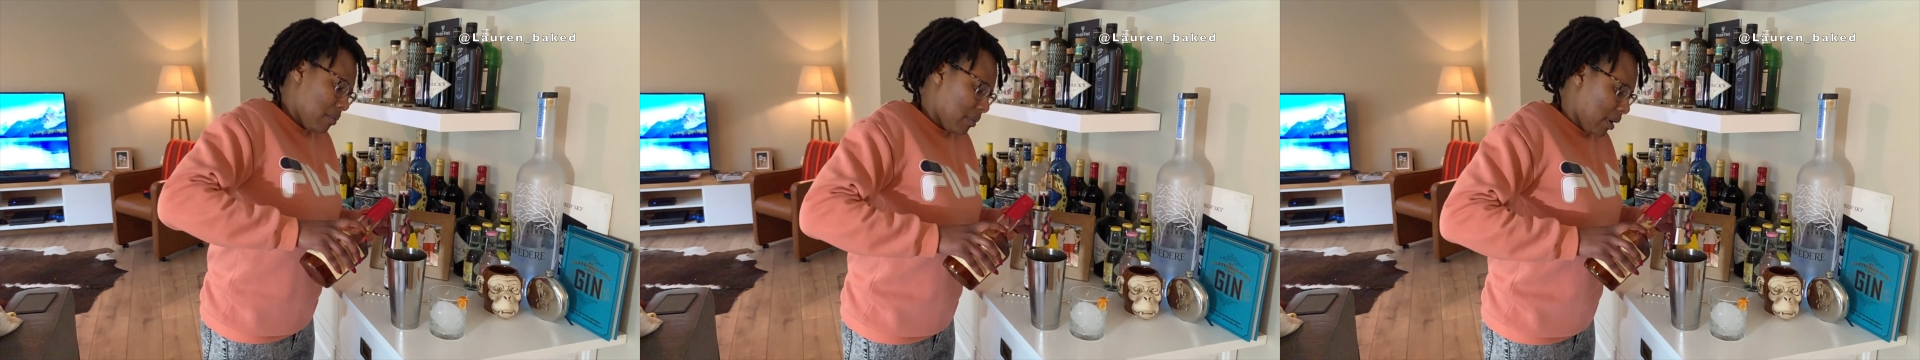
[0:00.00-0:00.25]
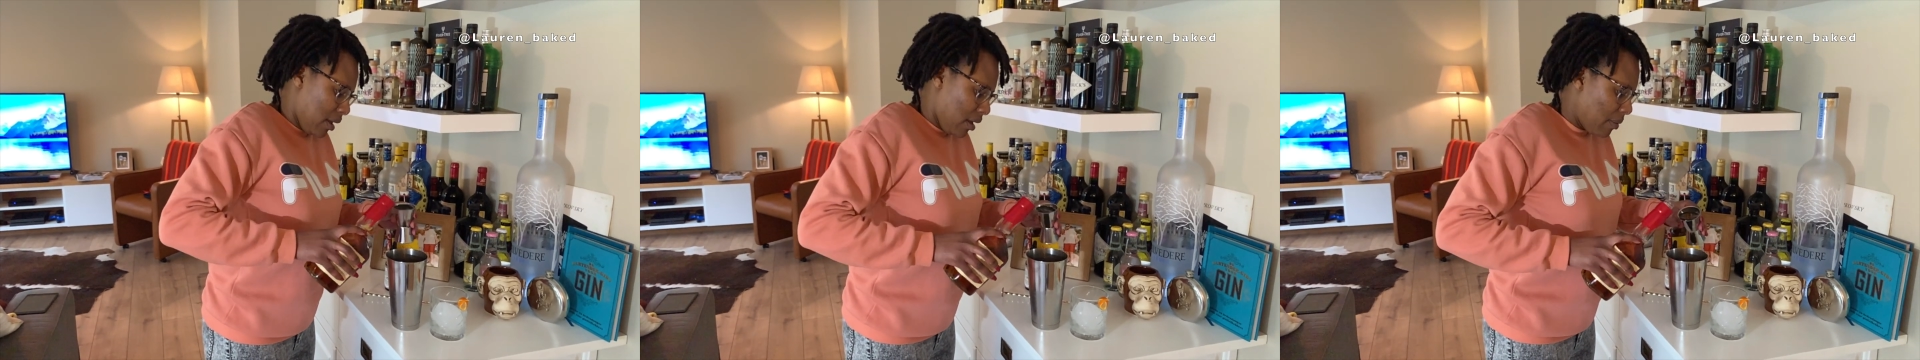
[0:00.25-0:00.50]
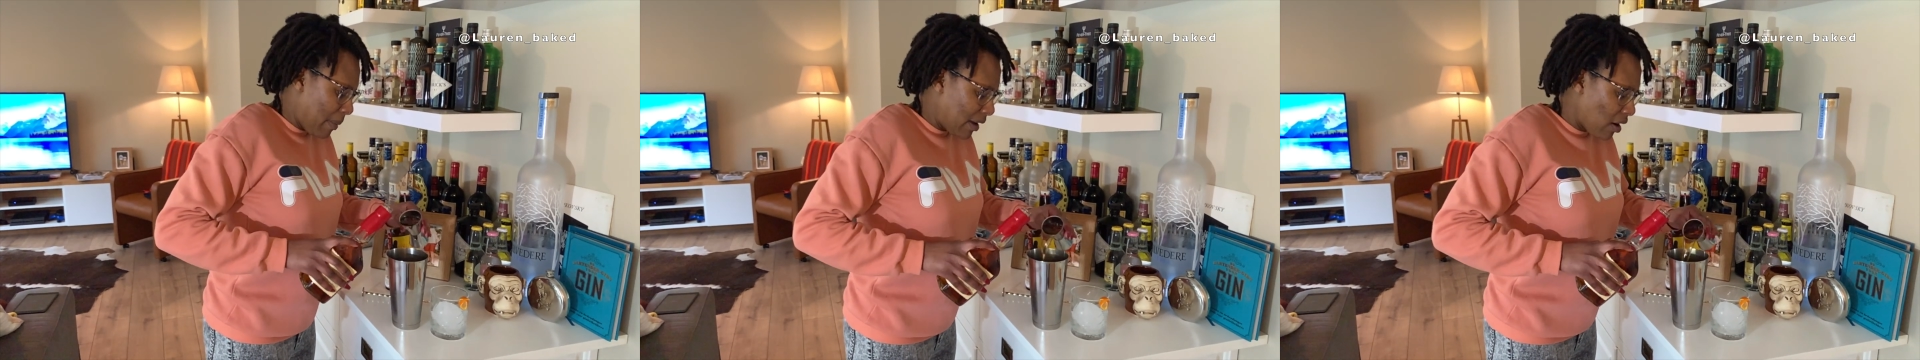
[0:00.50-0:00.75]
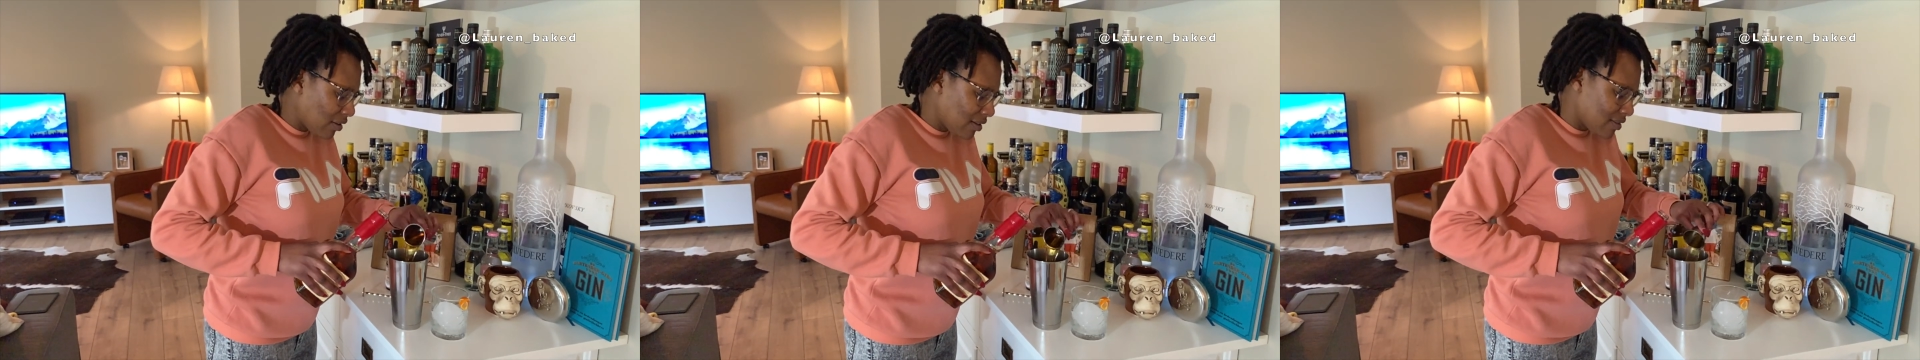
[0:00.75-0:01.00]
My
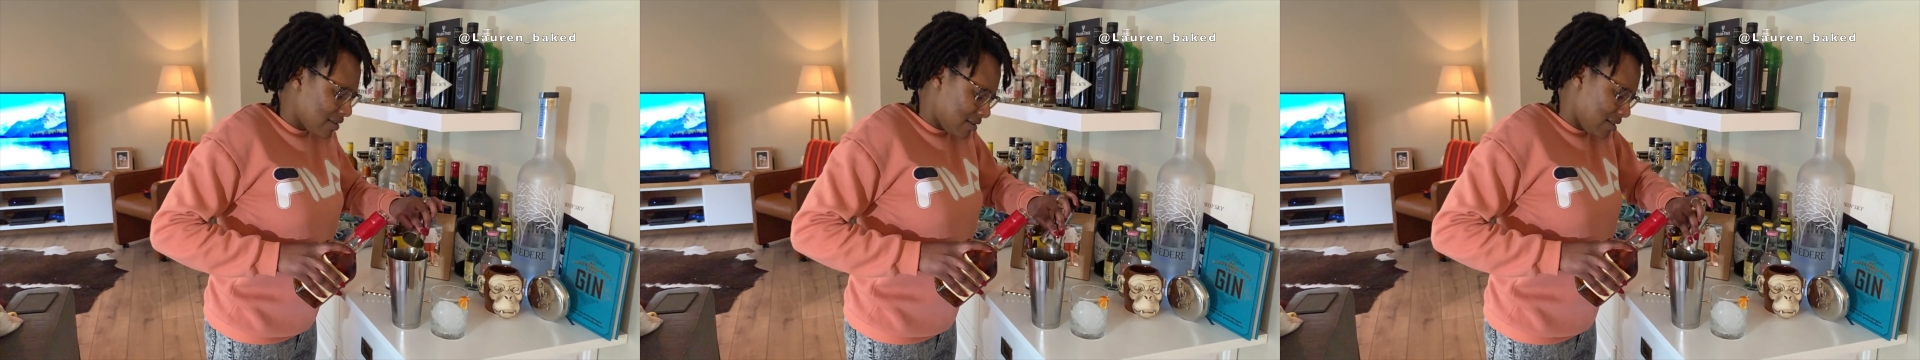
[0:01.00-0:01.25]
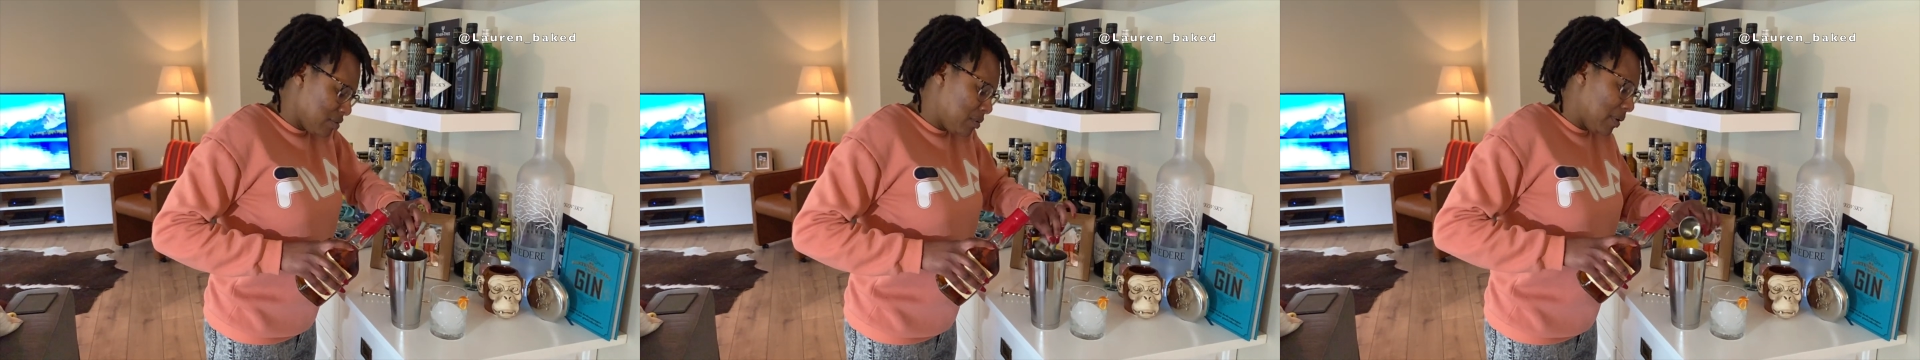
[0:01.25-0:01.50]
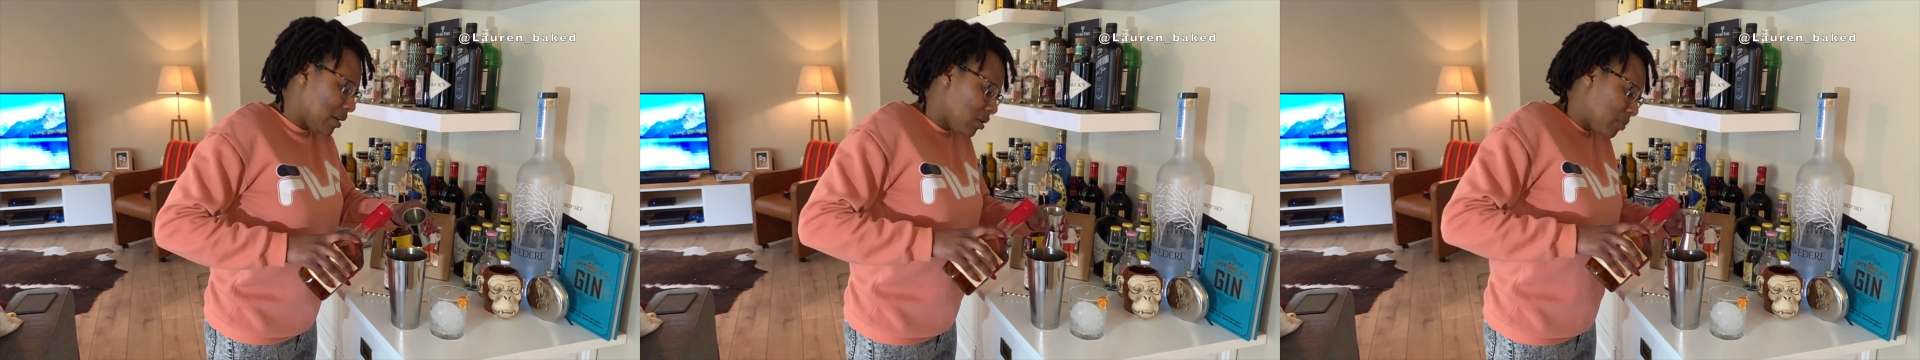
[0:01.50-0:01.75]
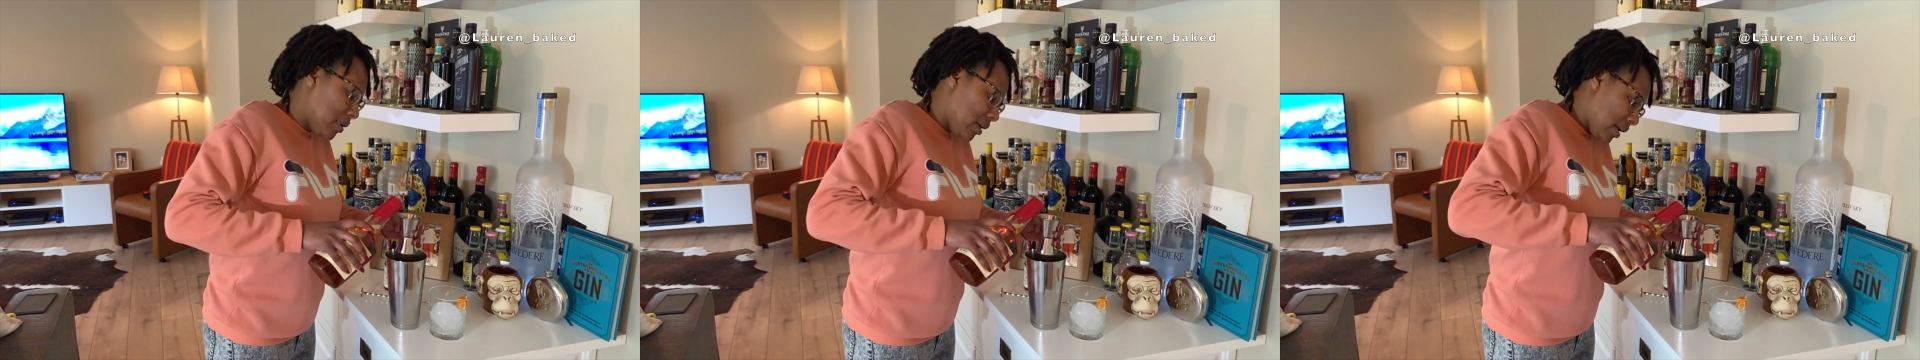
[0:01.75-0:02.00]
cocktails seem to be a
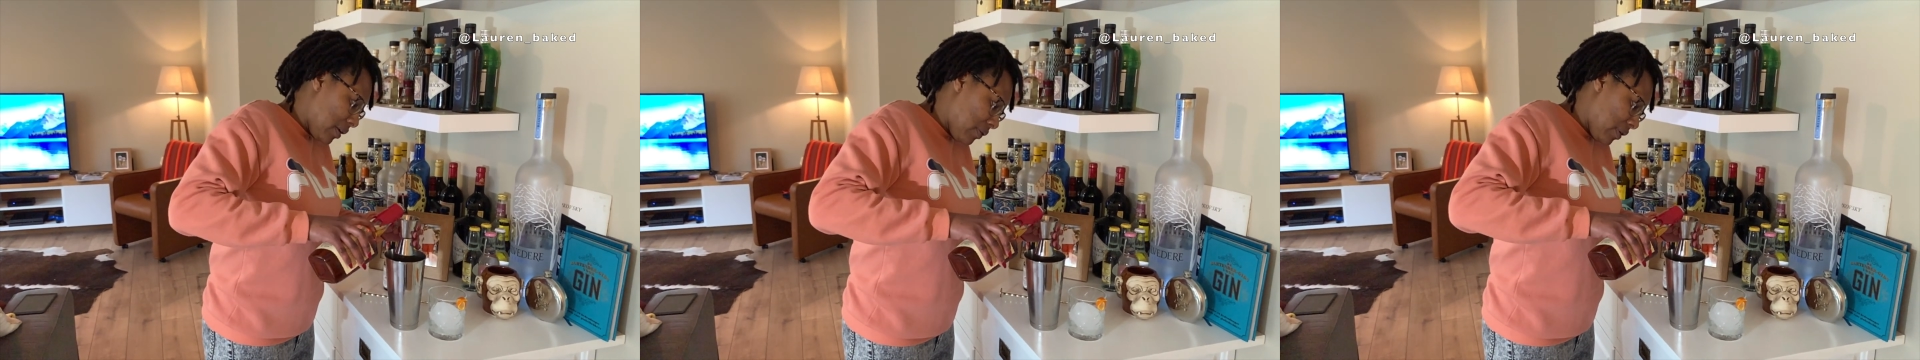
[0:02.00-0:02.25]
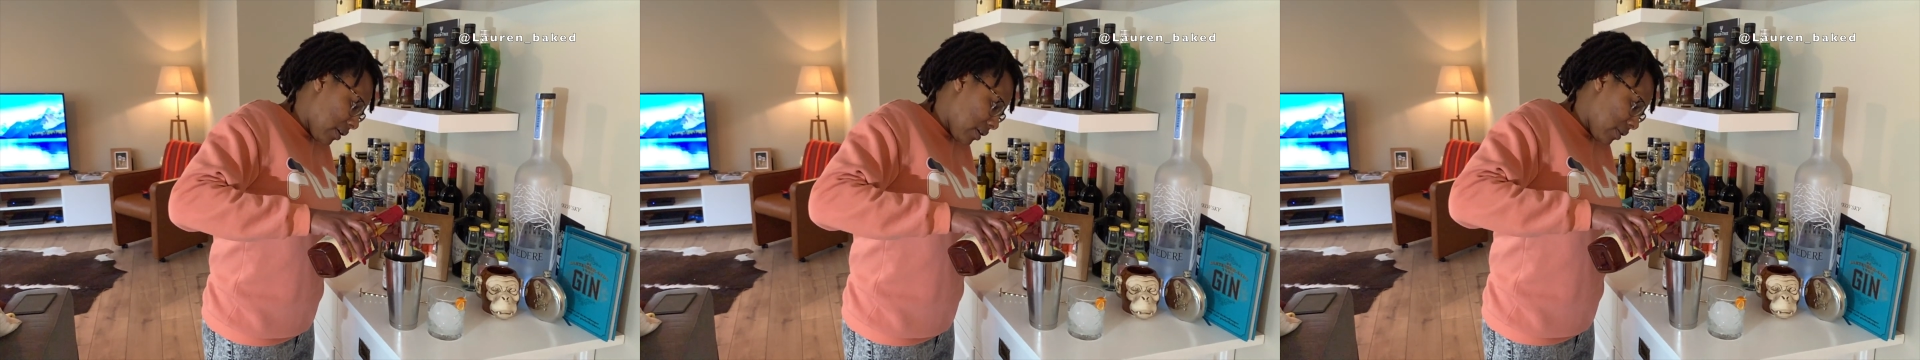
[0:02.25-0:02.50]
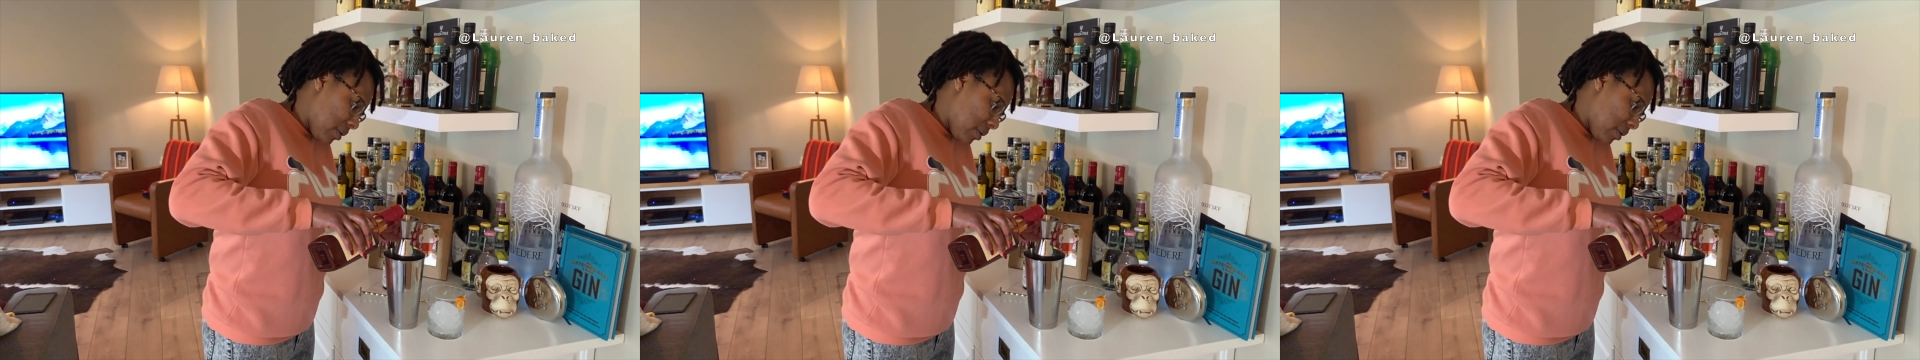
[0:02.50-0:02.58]
little bit heavier